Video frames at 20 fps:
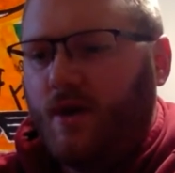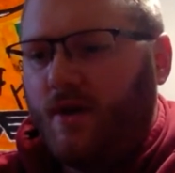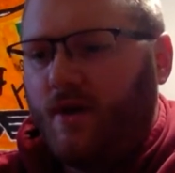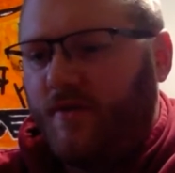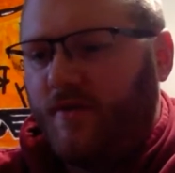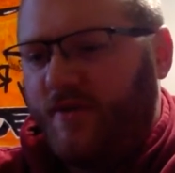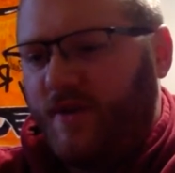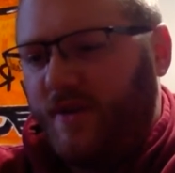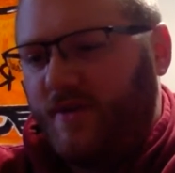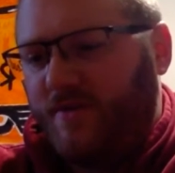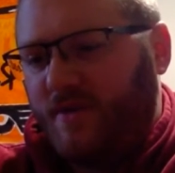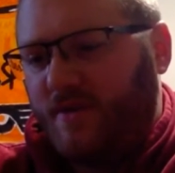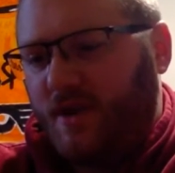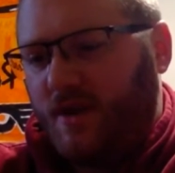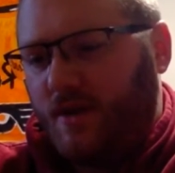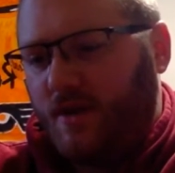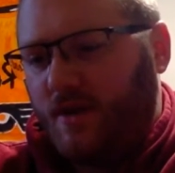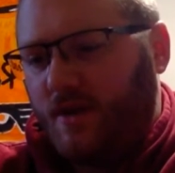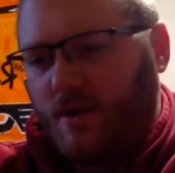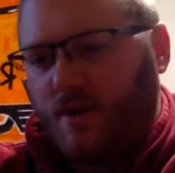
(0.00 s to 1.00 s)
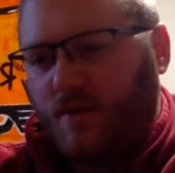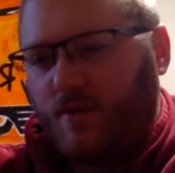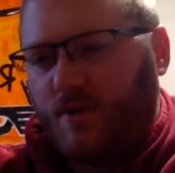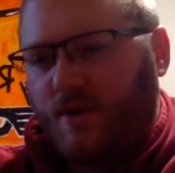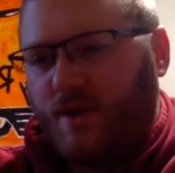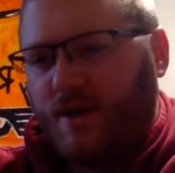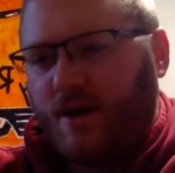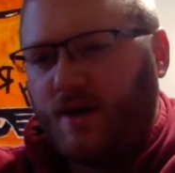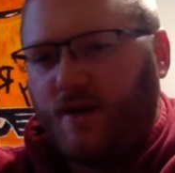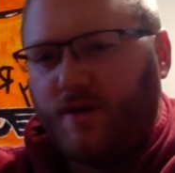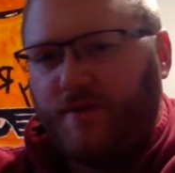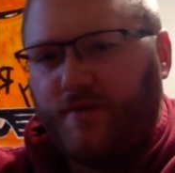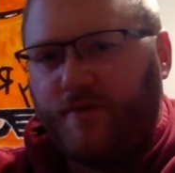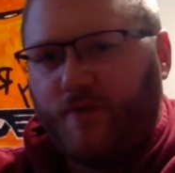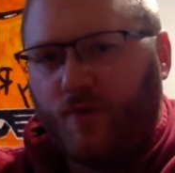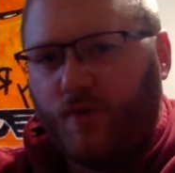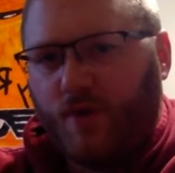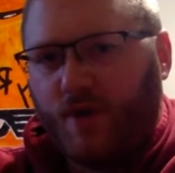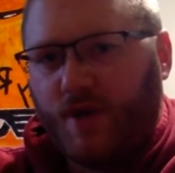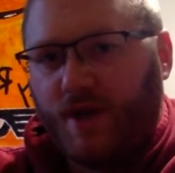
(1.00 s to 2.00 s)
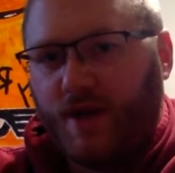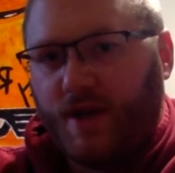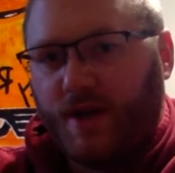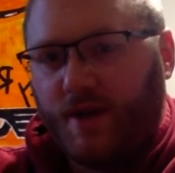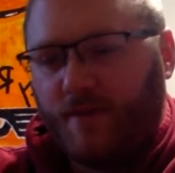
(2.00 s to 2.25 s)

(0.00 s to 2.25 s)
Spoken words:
50 and we're down to 48.